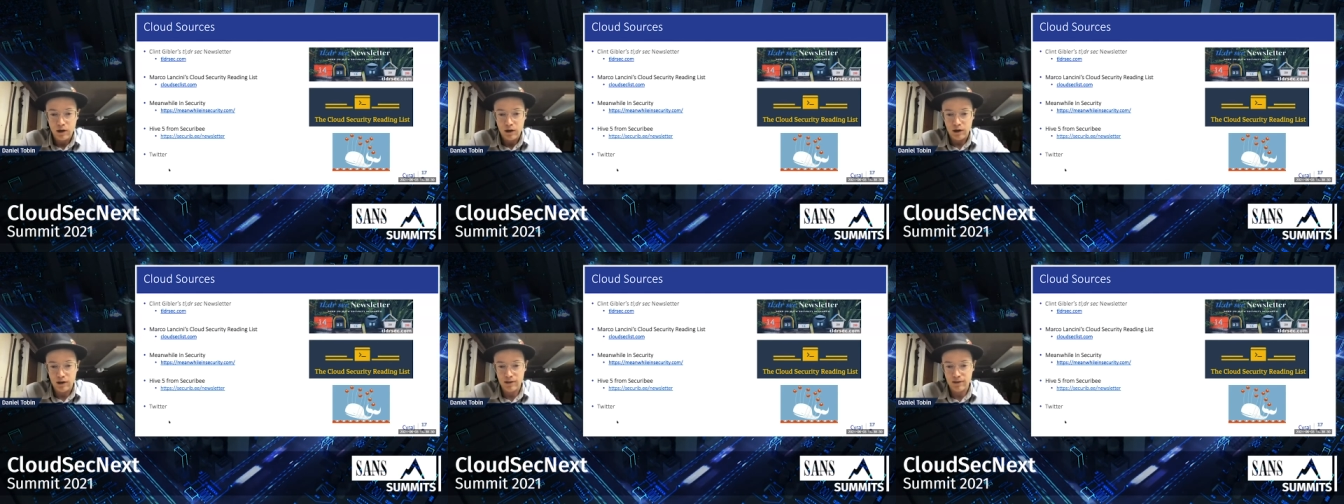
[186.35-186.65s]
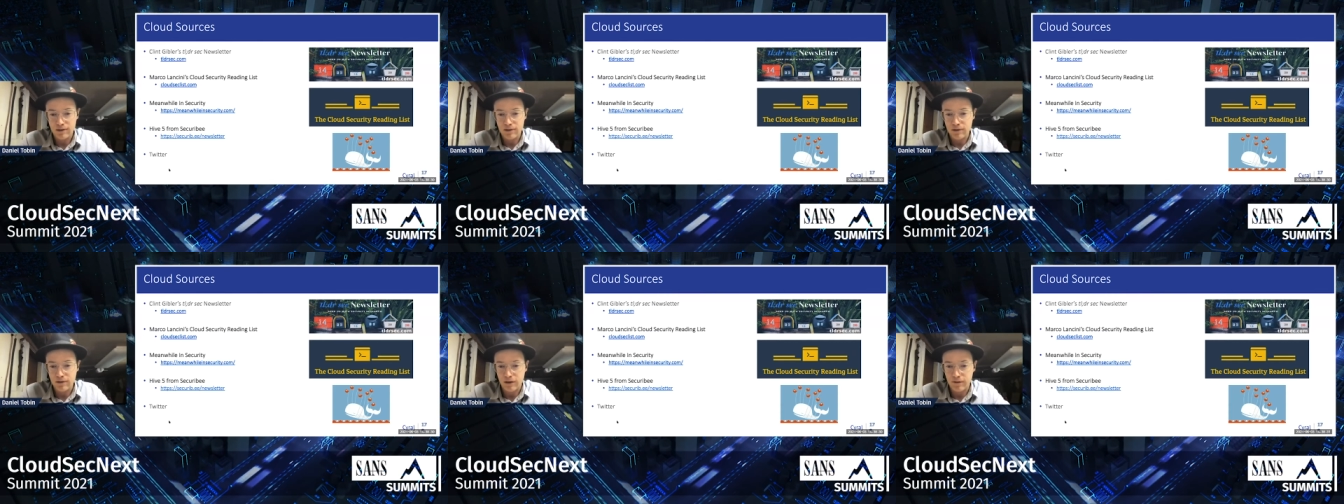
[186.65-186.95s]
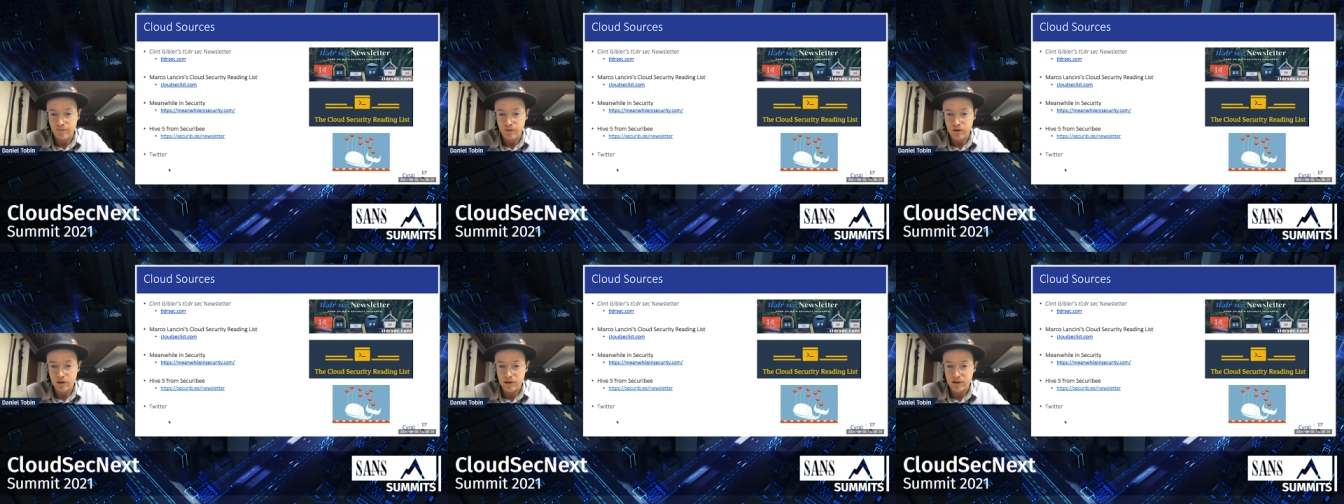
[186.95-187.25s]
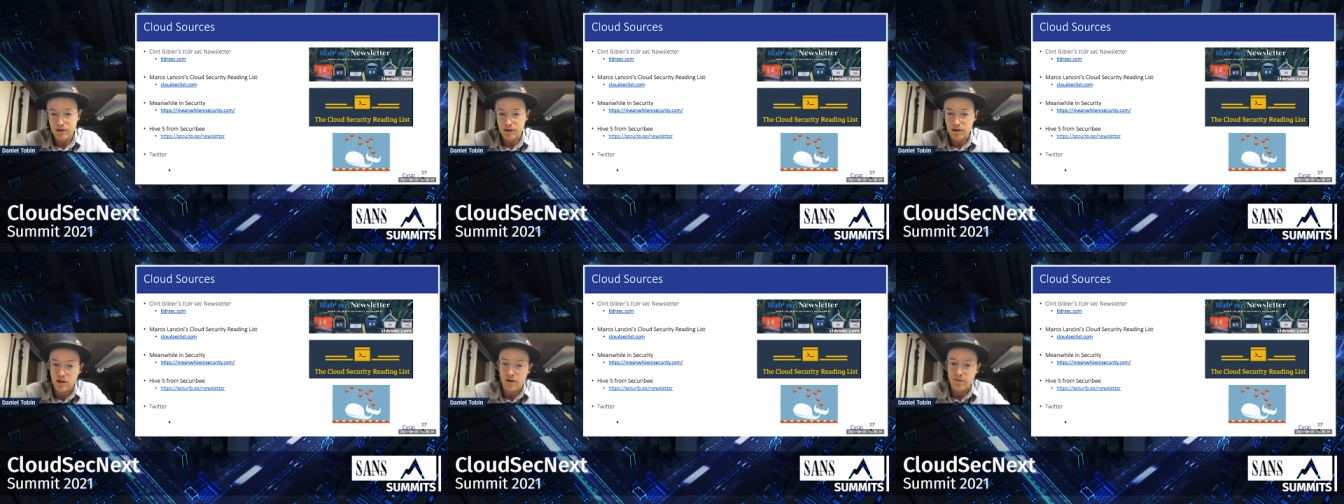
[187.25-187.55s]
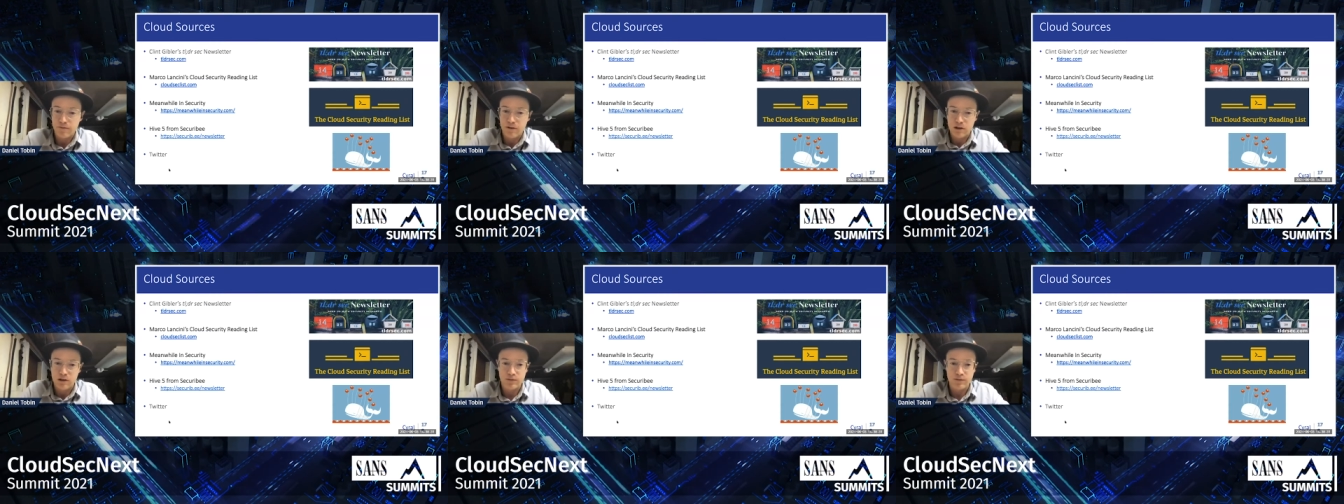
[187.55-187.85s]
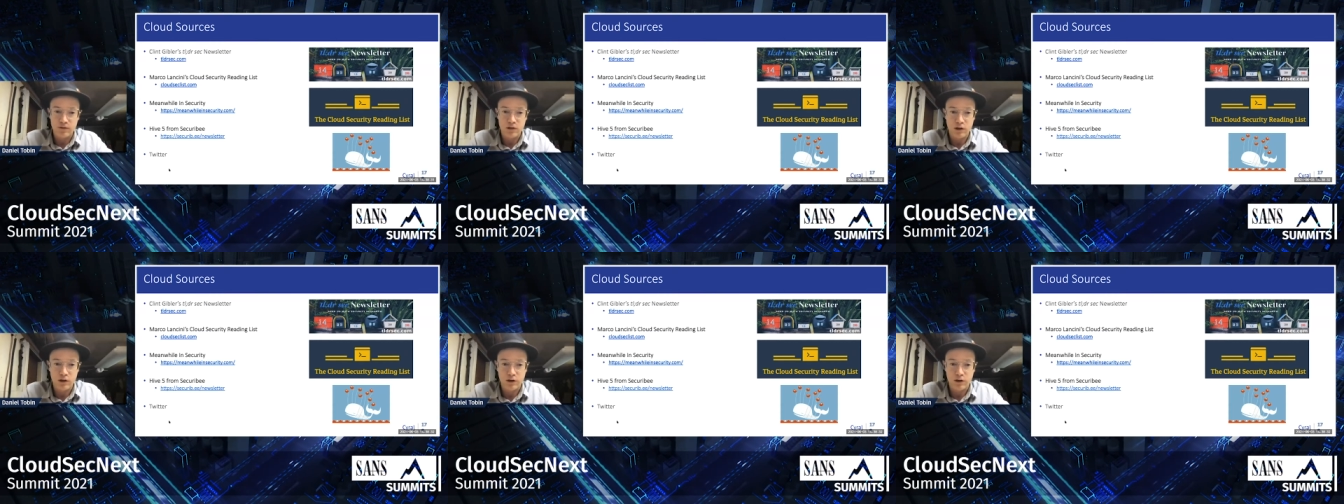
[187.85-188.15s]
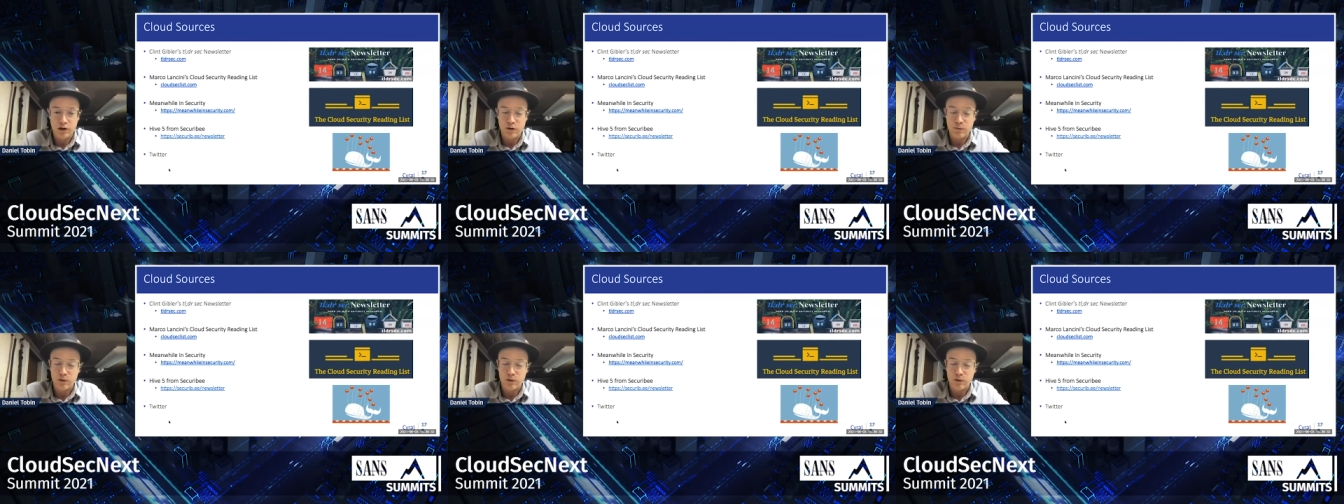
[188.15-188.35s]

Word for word: has a slight focus on offensive security,